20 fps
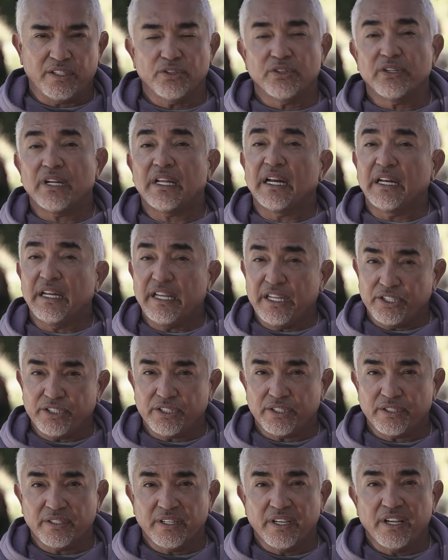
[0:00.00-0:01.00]
You need a
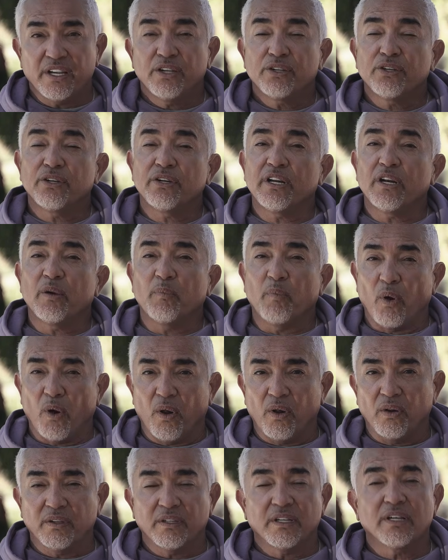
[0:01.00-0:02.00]
leash, you need a
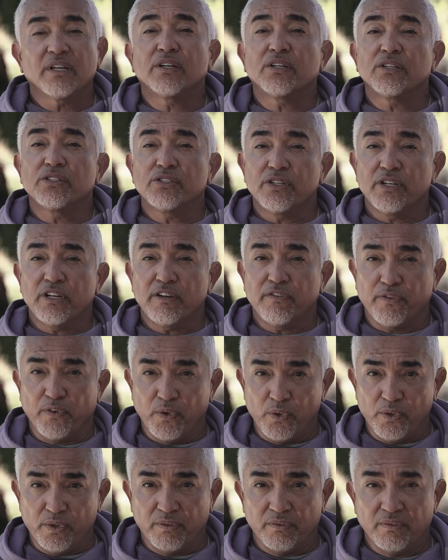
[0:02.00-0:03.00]
ball, you need
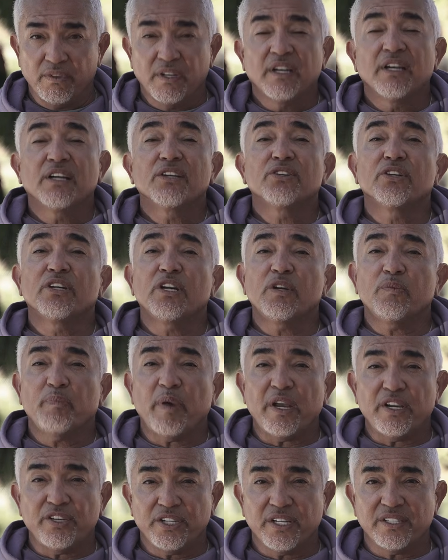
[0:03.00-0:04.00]
food, you need
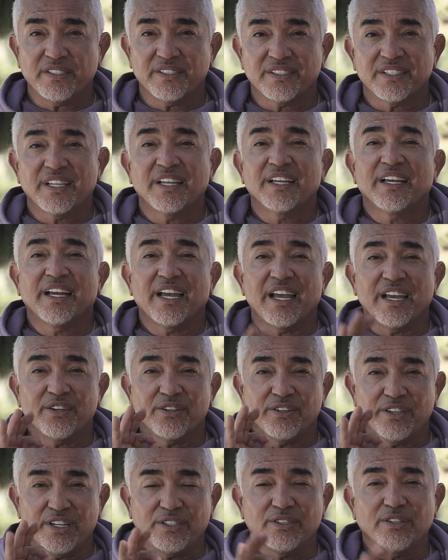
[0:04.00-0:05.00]
patience, and
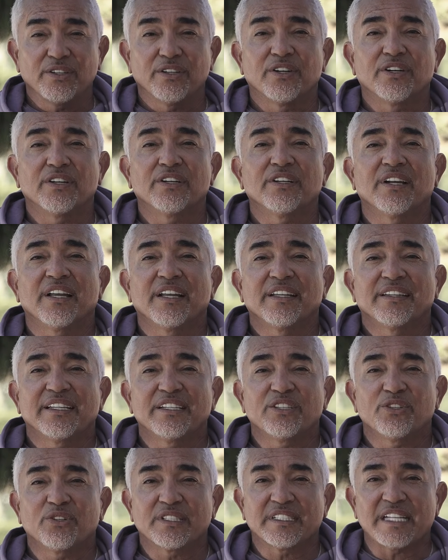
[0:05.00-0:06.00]
you need to learn
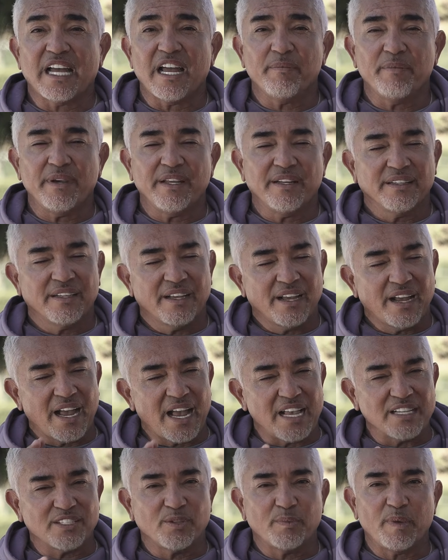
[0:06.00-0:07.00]
that your timing
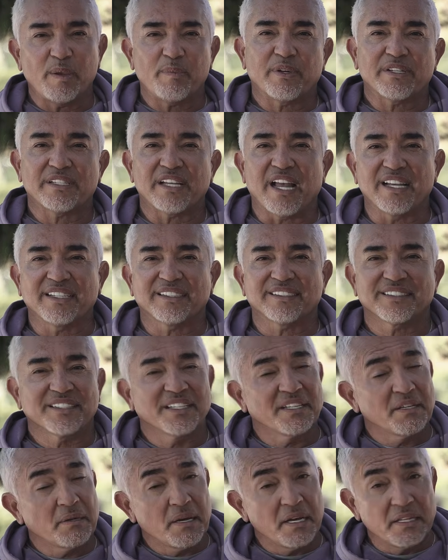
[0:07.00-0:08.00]
has to be precise.
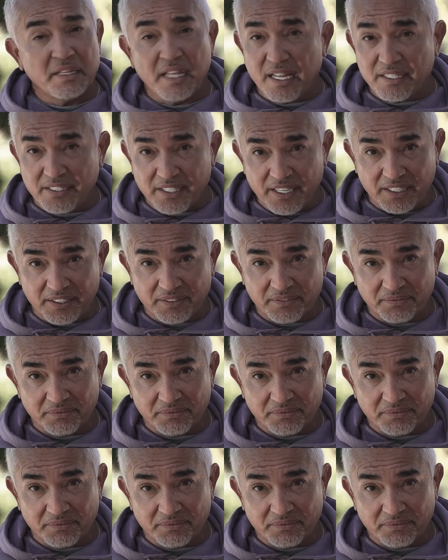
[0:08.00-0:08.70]
And that's it.